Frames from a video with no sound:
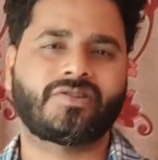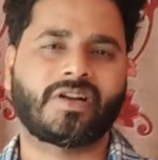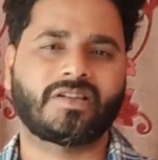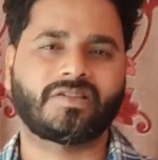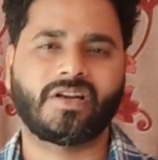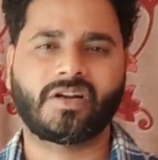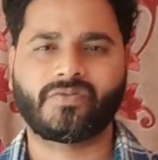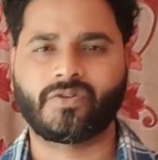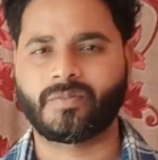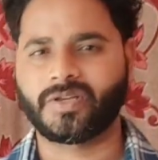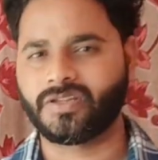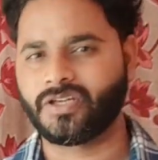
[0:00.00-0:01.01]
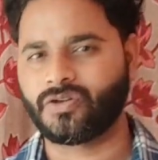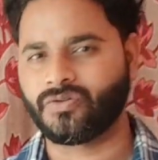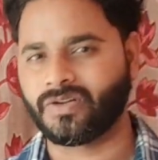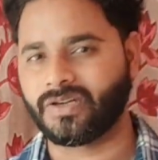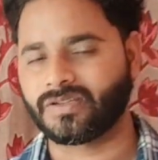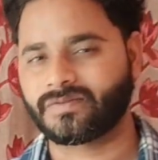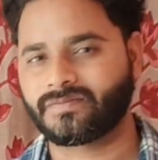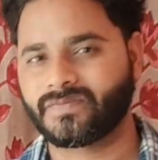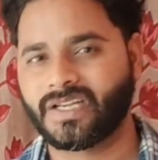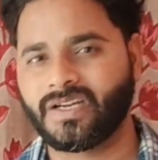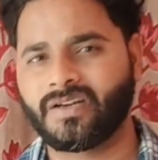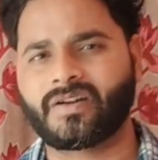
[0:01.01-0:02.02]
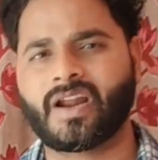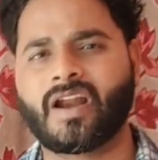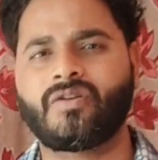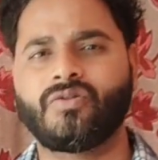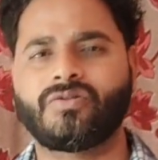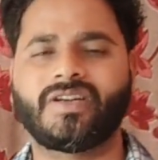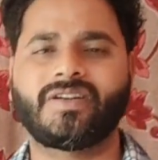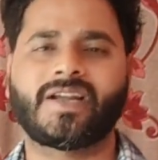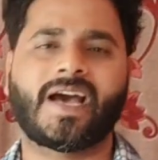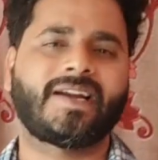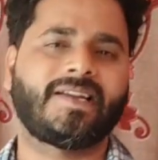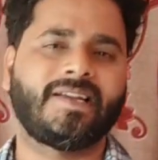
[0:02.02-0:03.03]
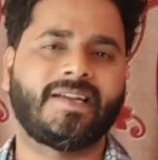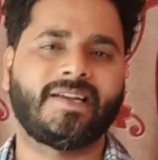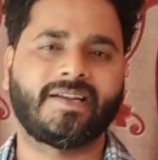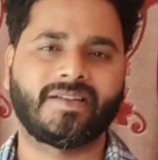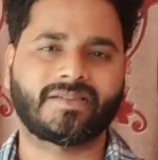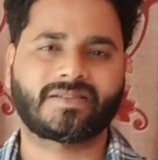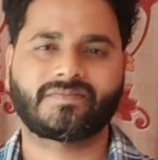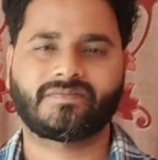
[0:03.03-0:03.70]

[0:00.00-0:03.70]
translate from Hindi to English. Try to think directly in English.